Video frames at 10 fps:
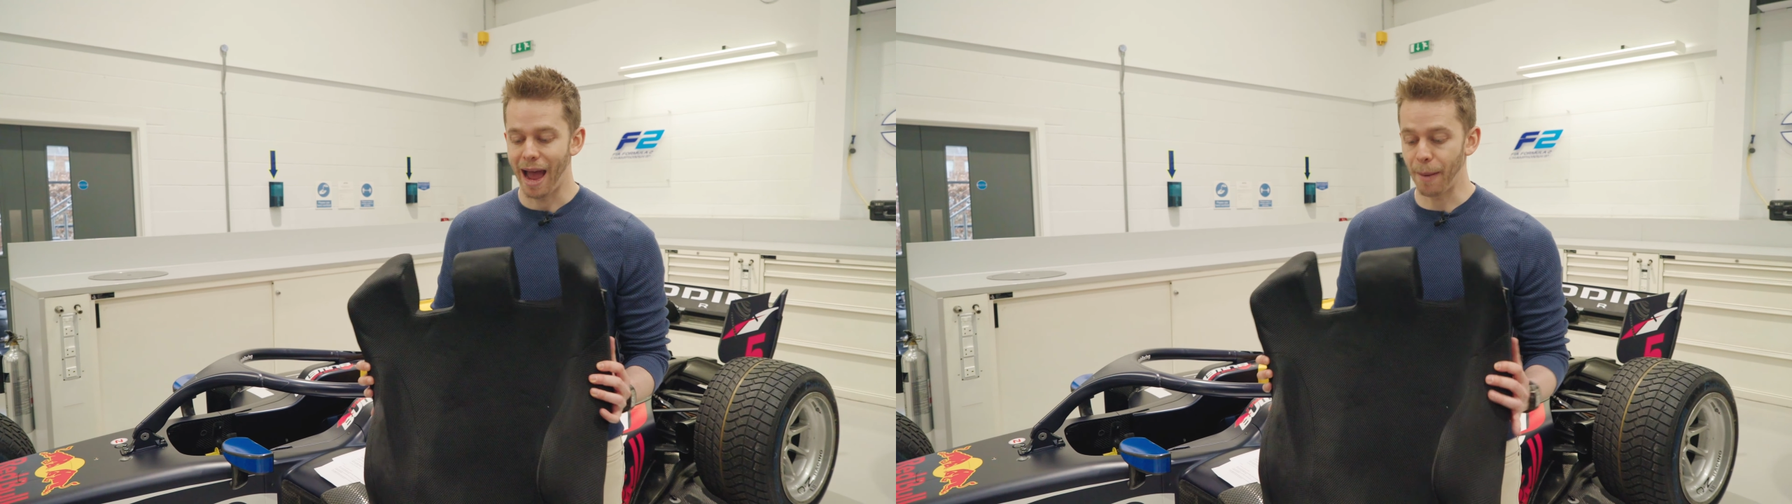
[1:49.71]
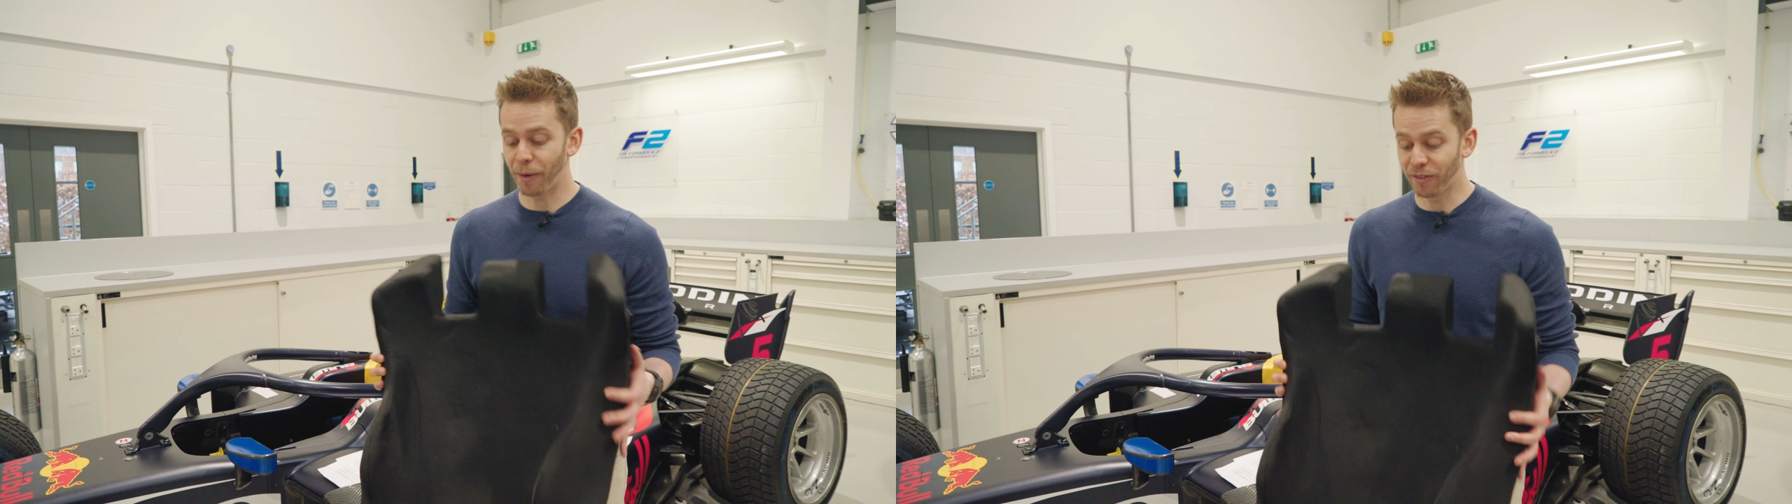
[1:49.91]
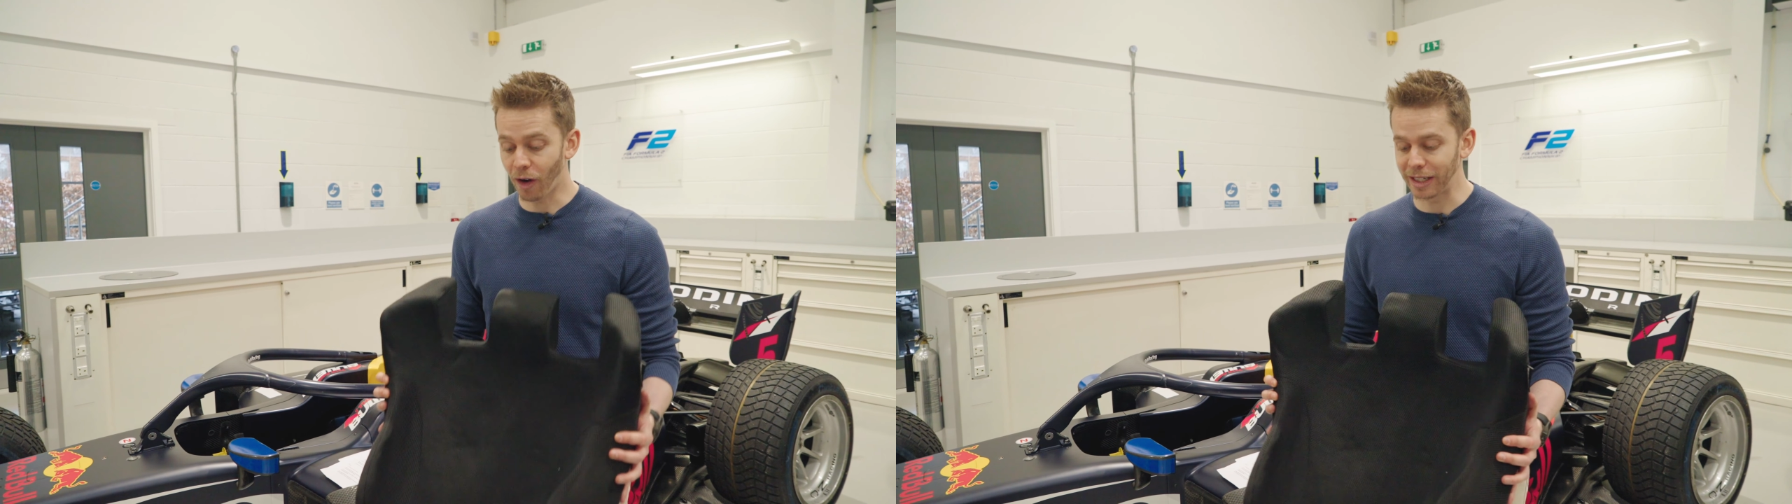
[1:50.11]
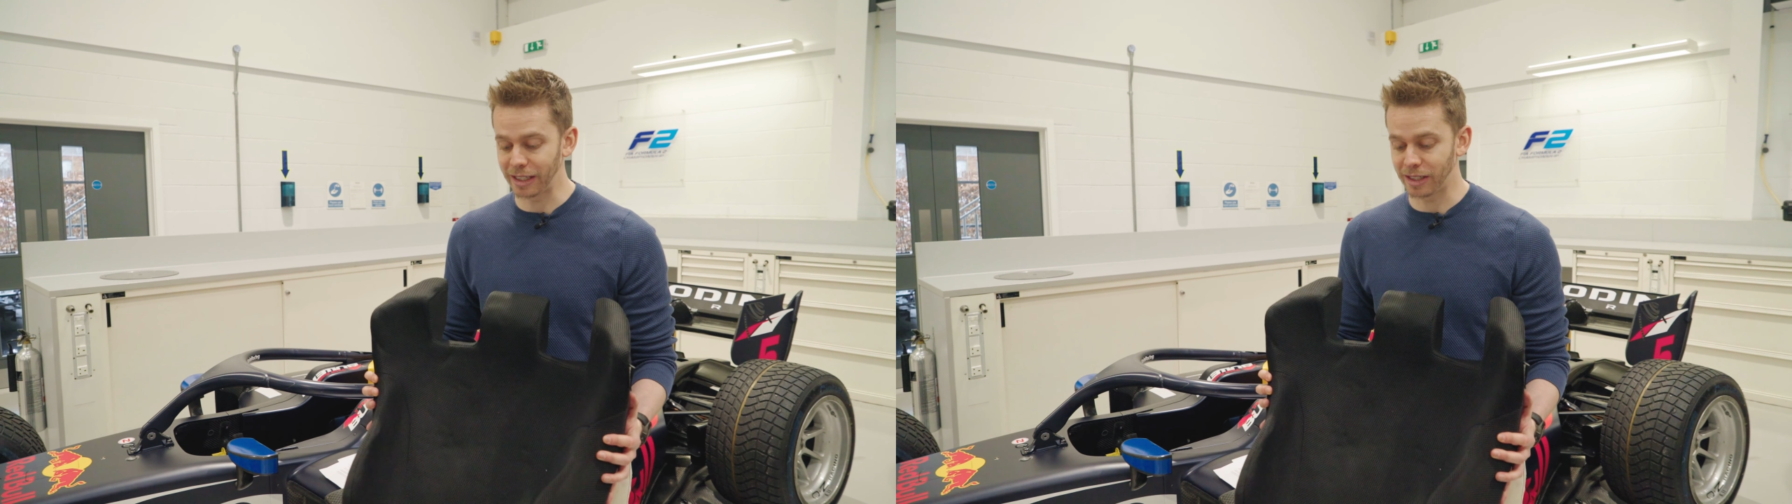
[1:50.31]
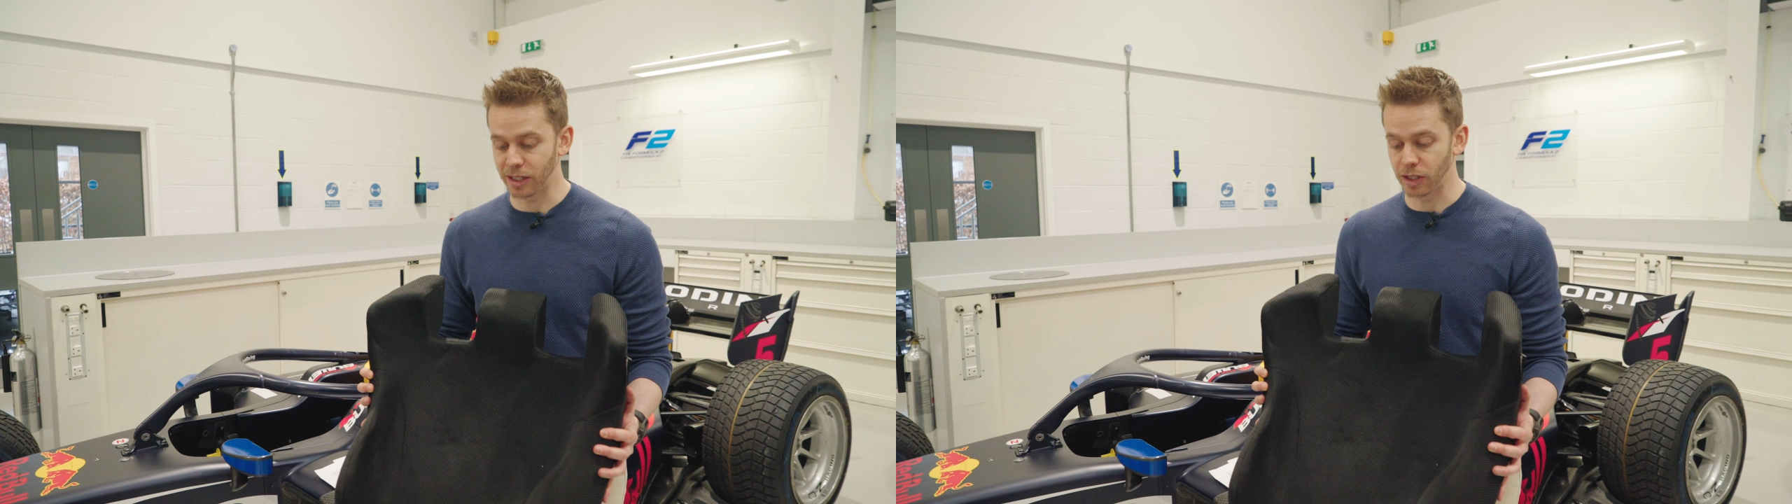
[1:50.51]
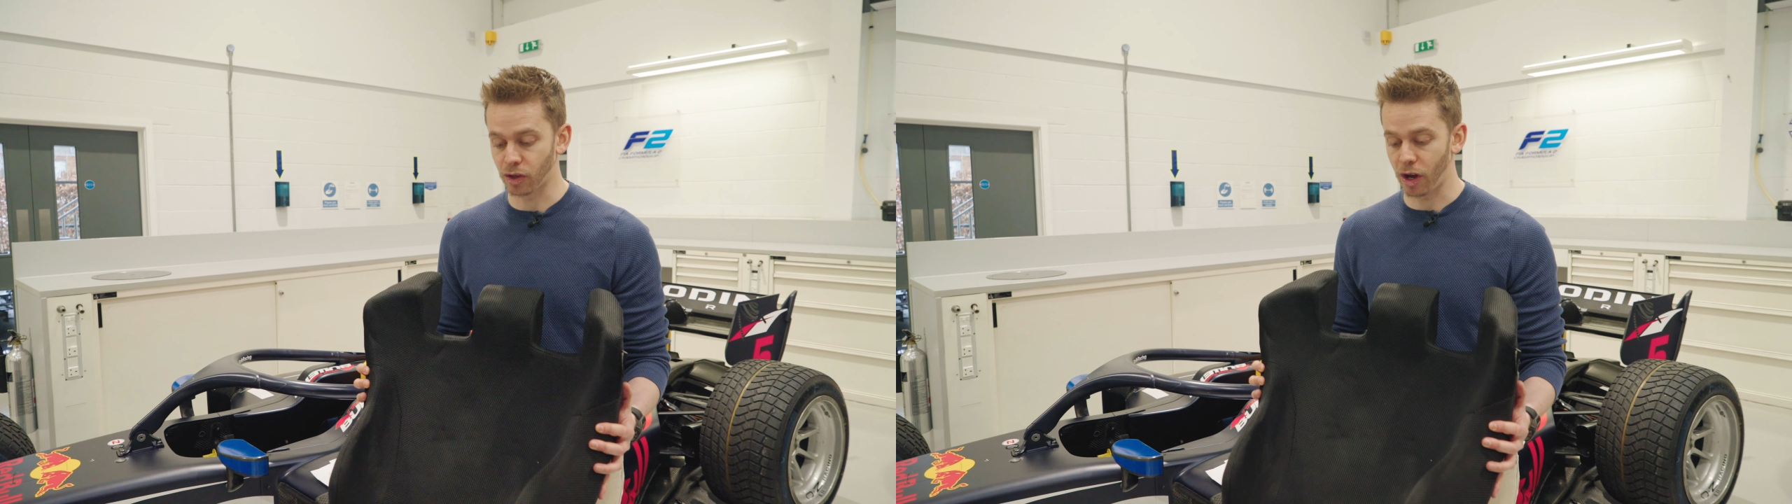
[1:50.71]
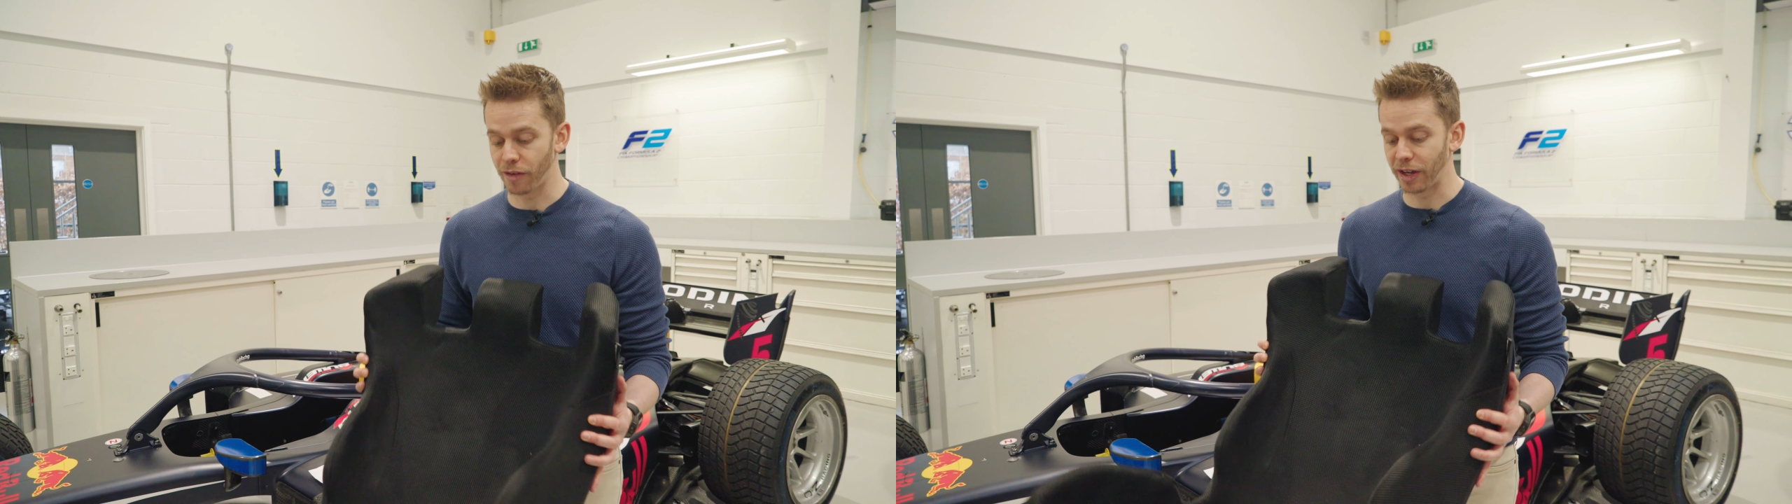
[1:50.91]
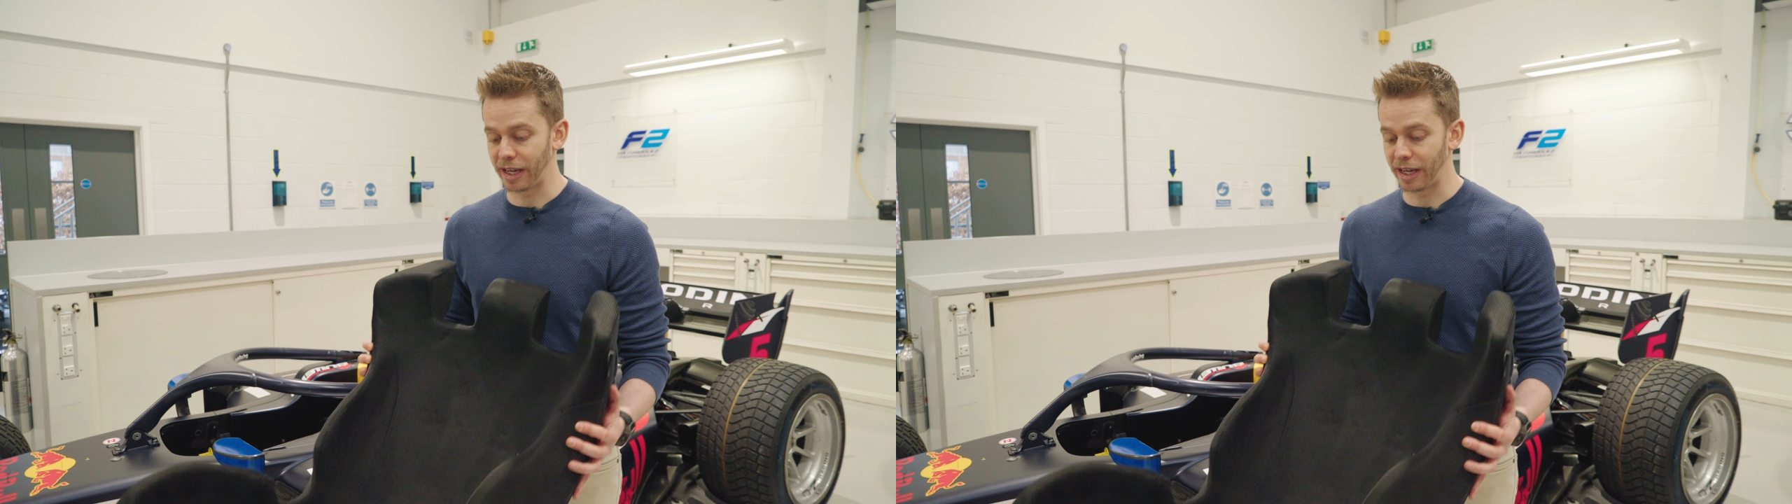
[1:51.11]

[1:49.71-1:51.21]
and provided to the driver